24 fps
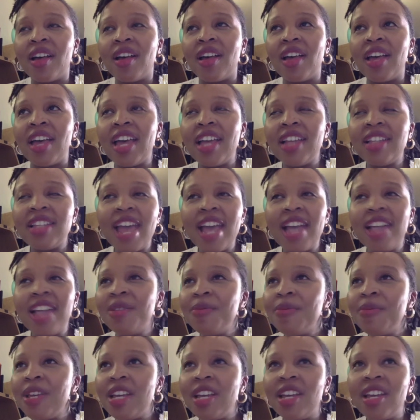it
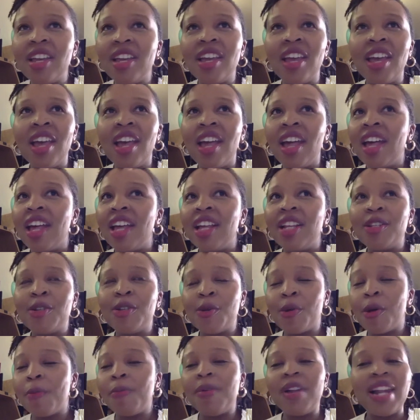takes me
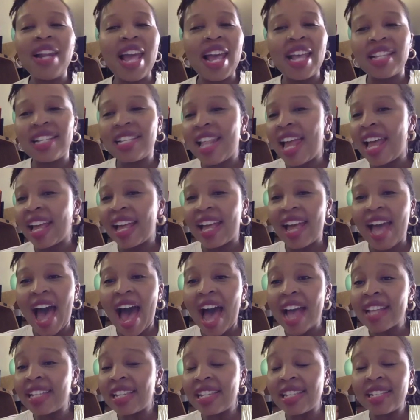to a place like
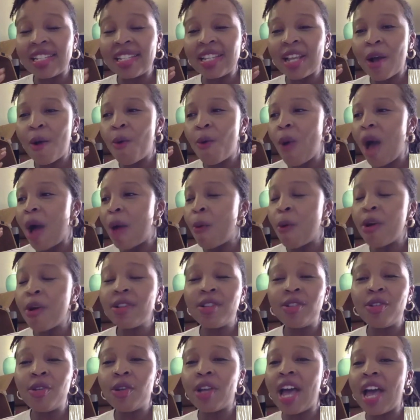I
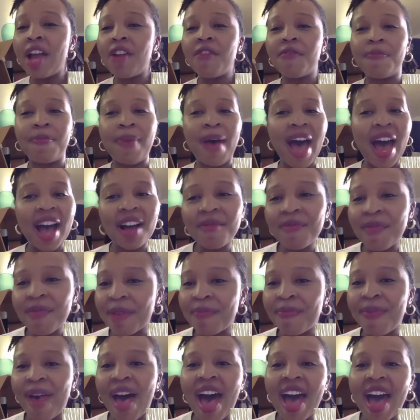want to kind of pack my
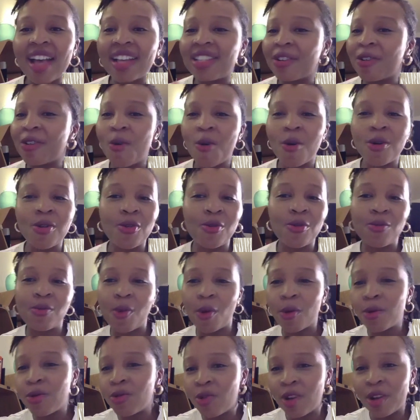bags and go on a
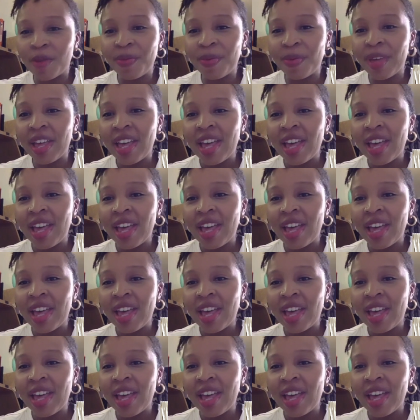road trip.